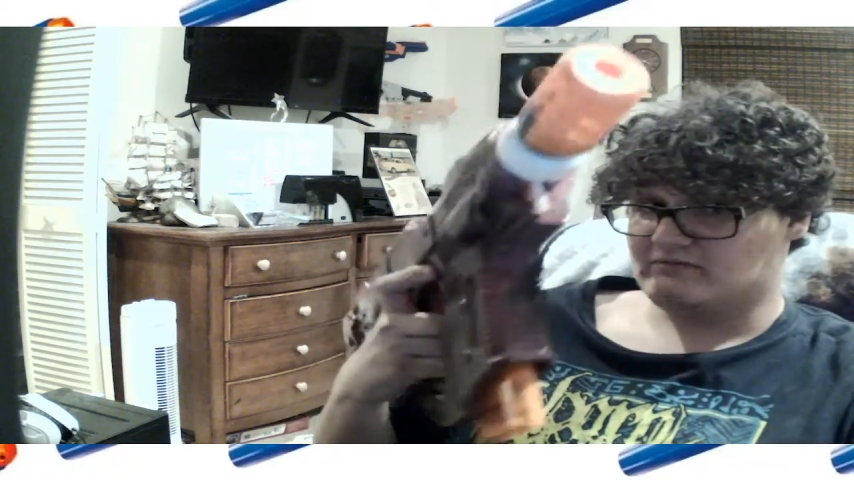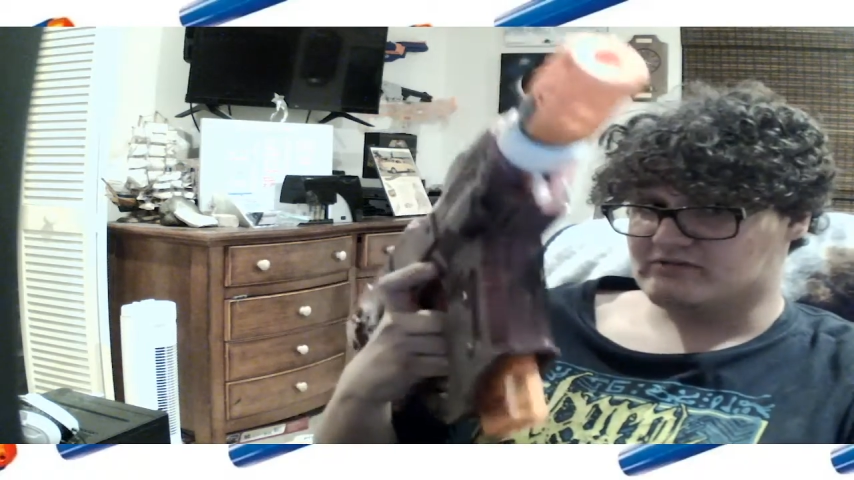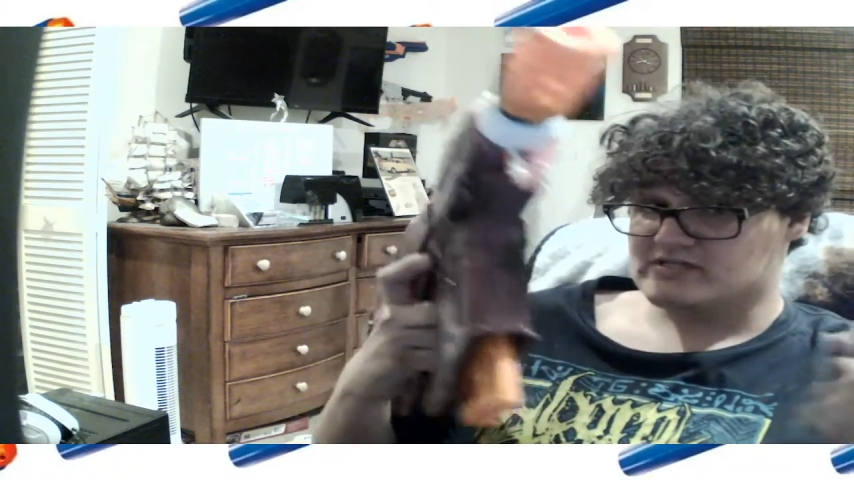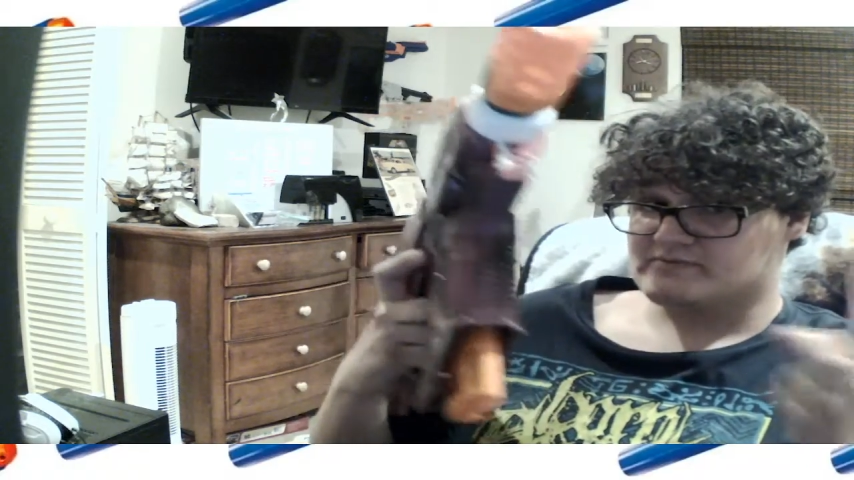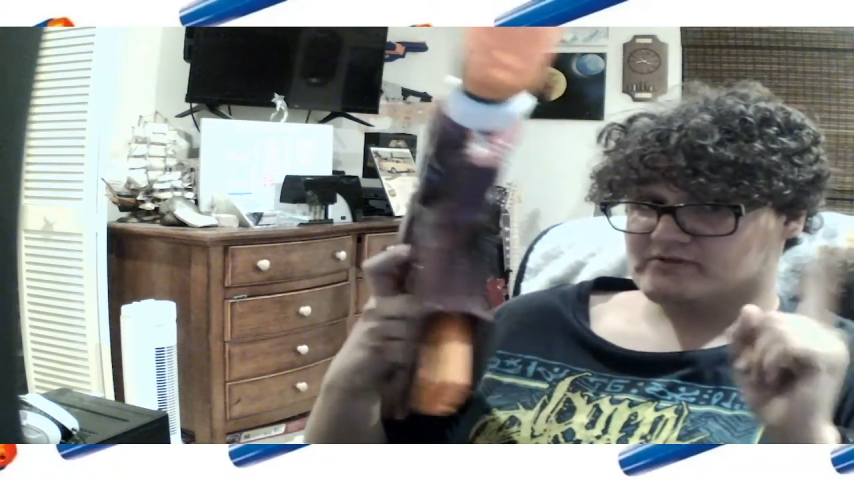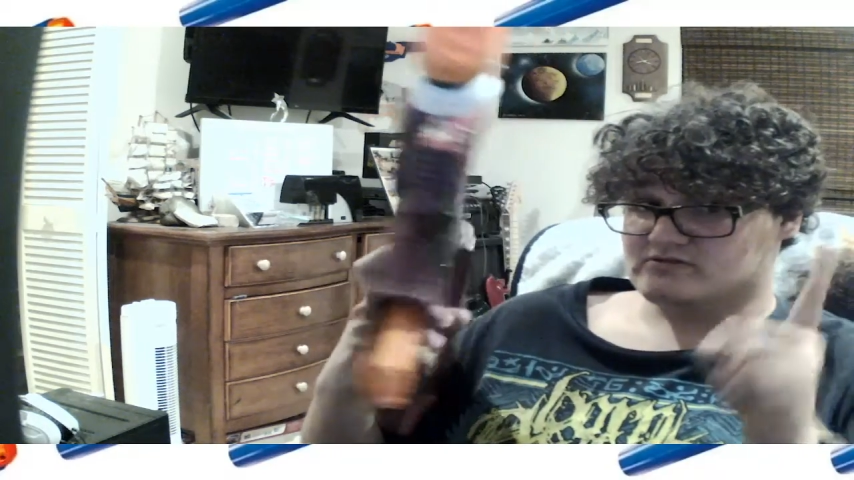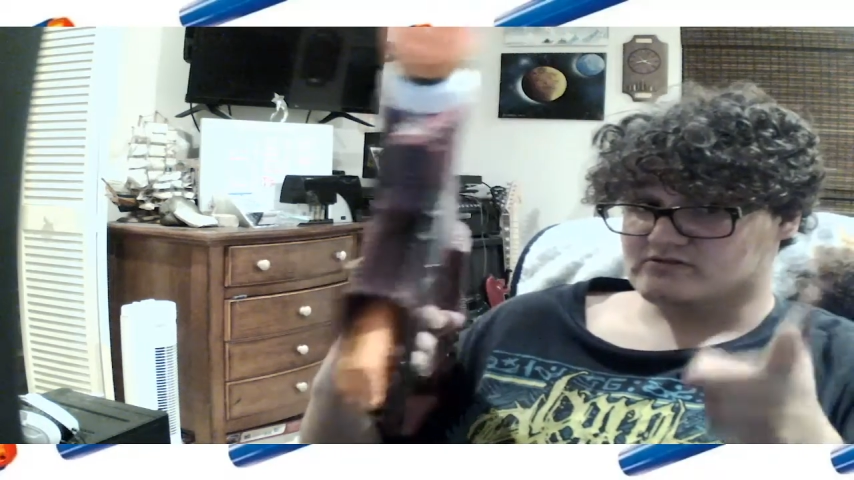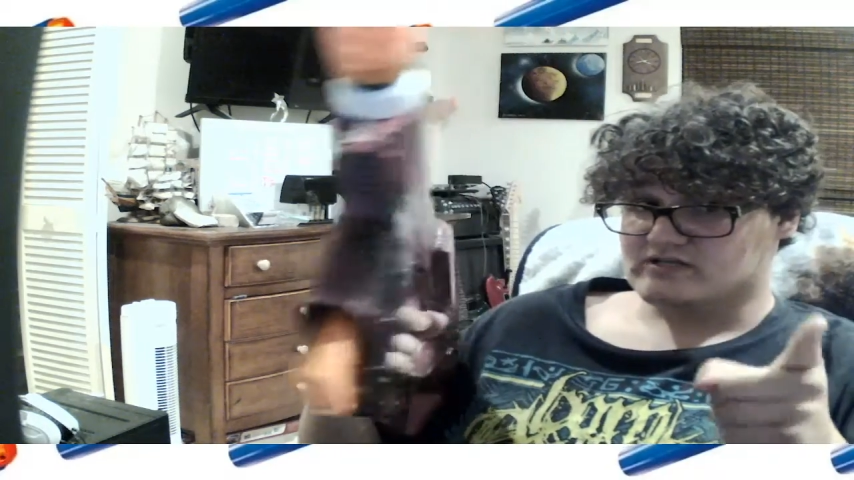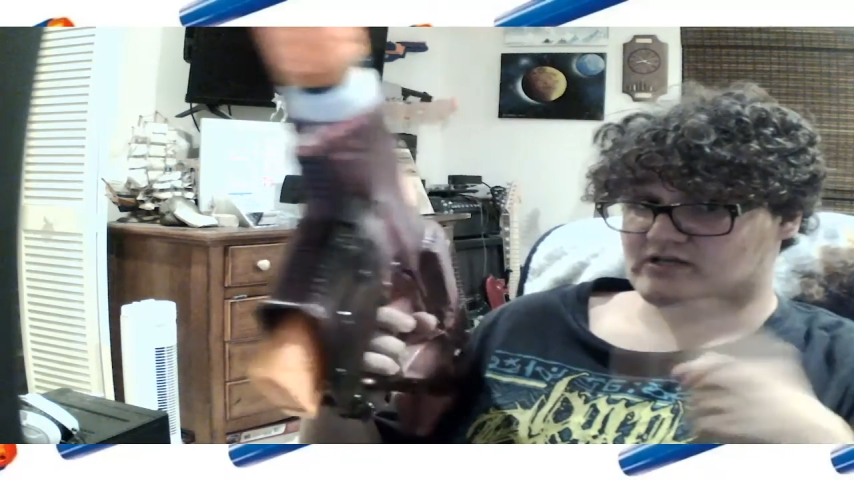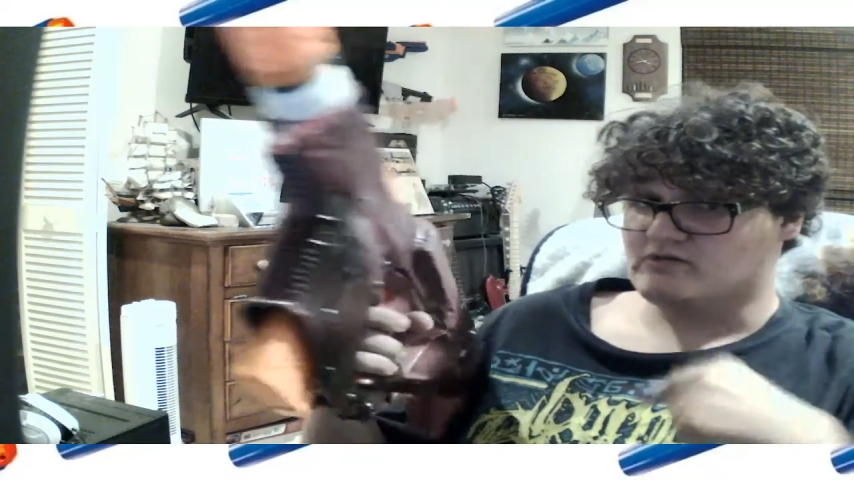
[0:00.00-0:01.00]
this build, so
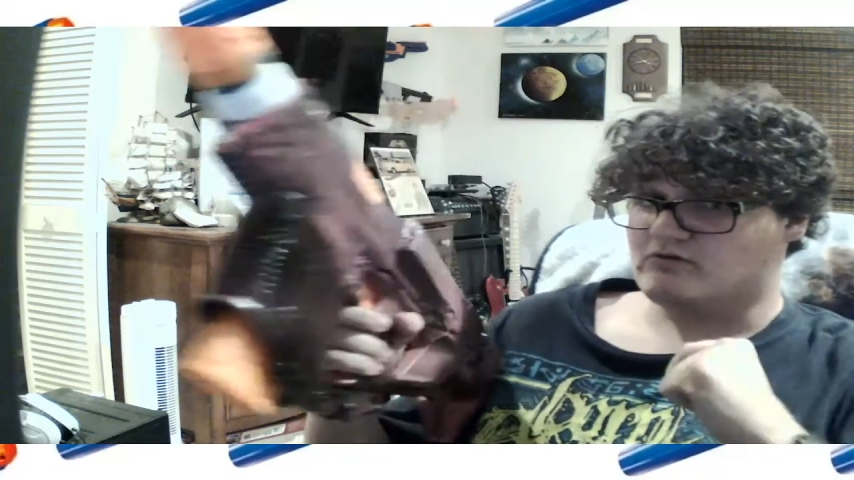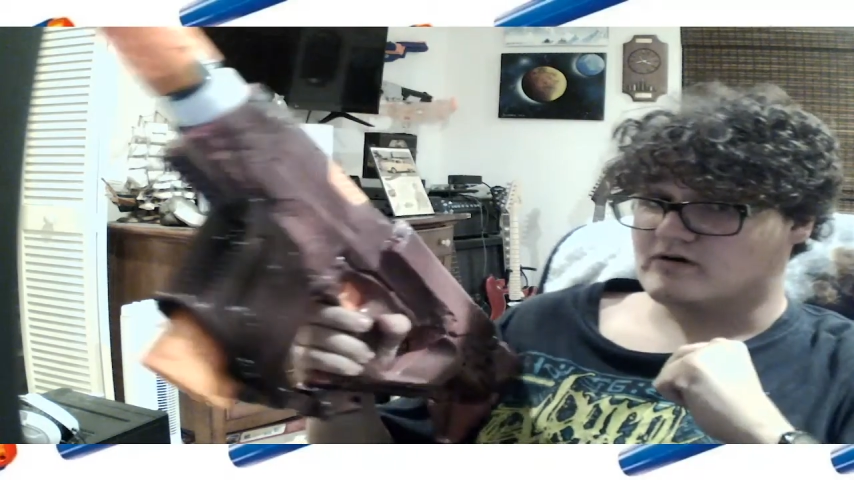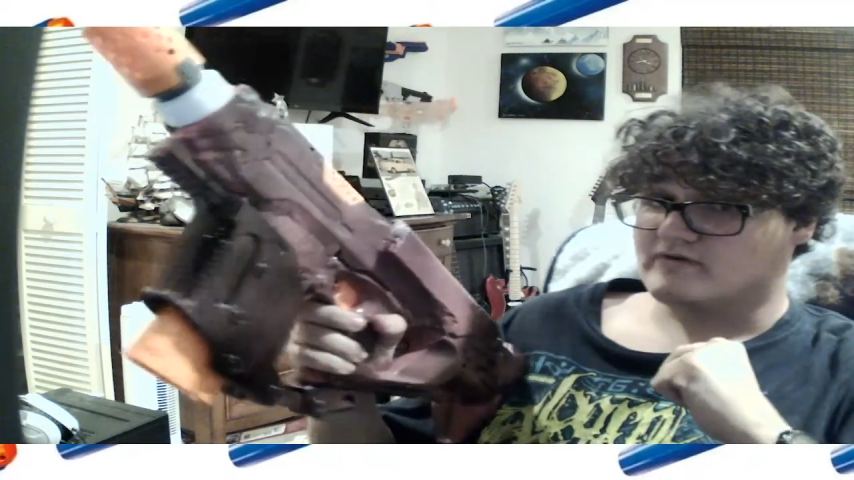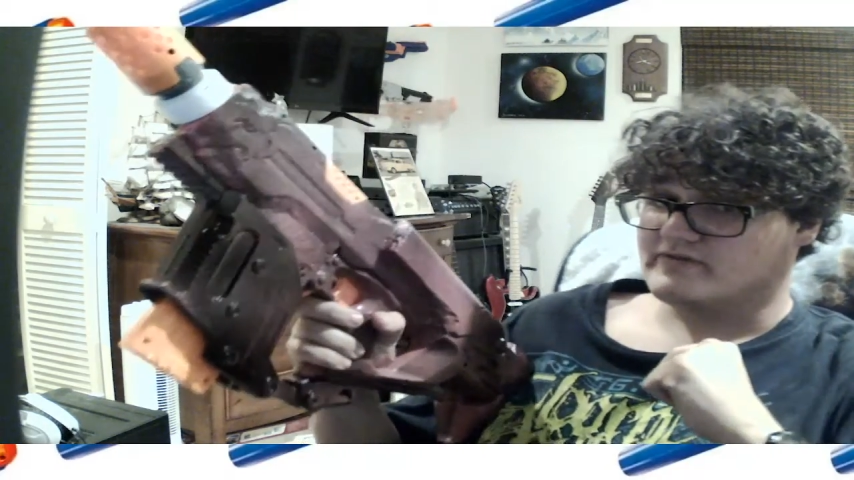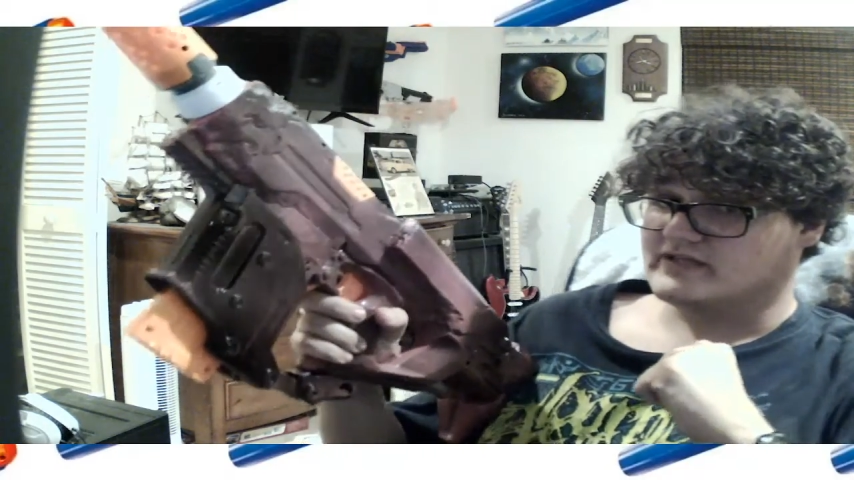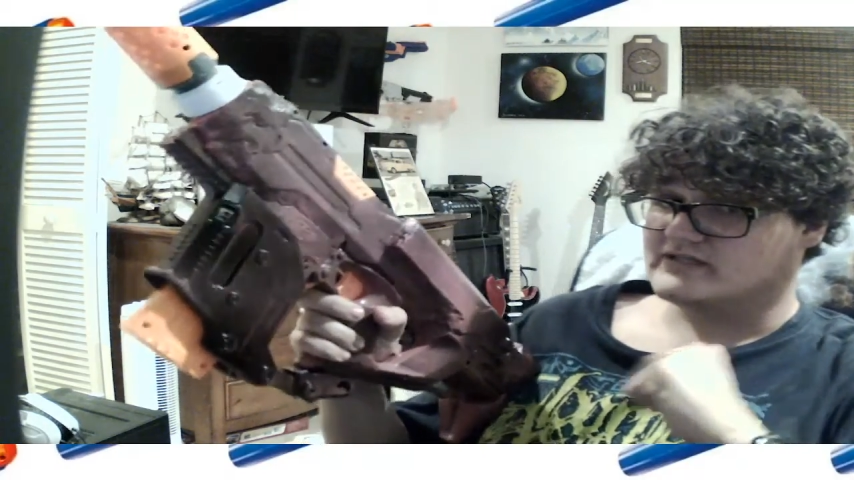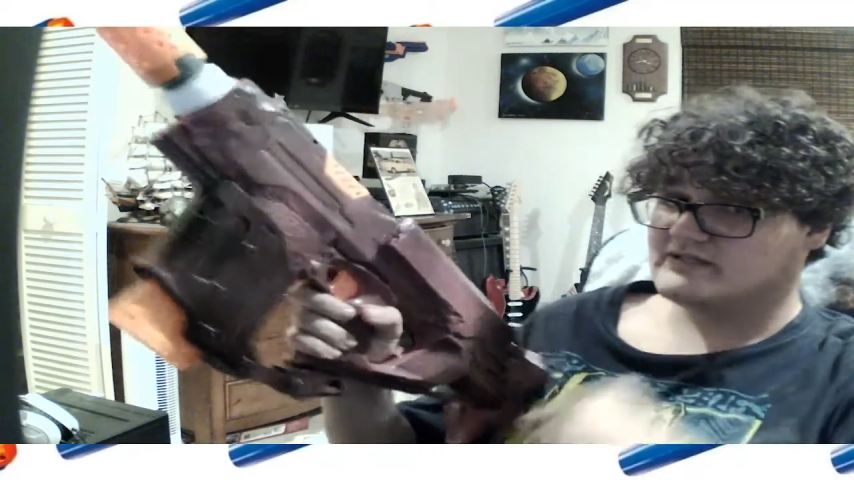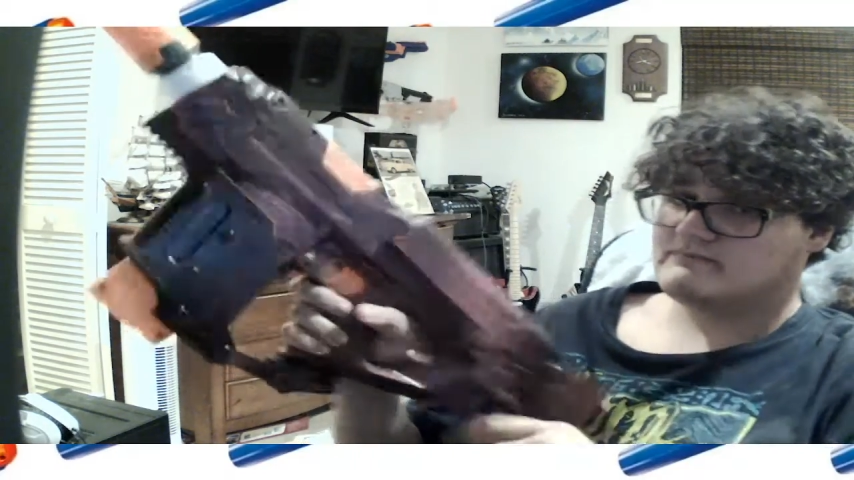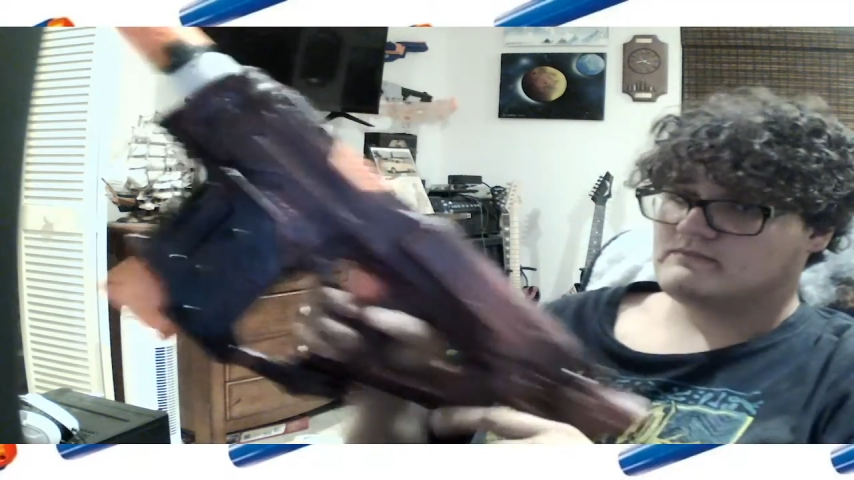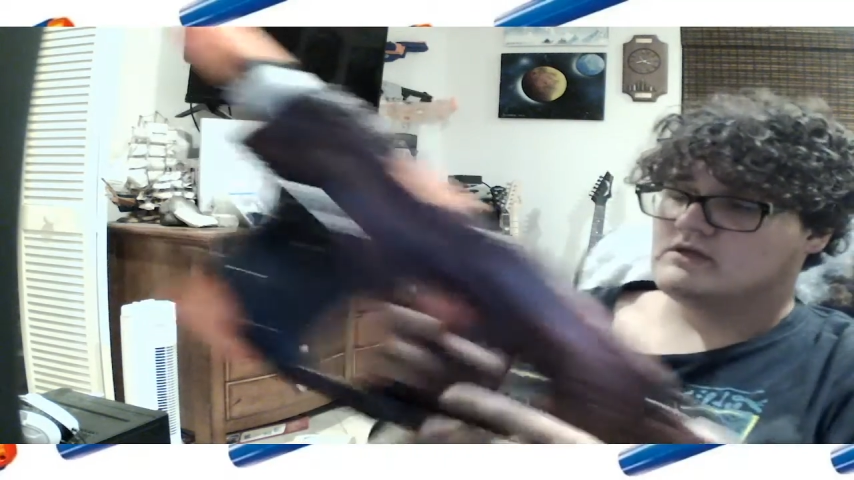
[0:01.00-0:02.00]
thank you Wacom for that tip.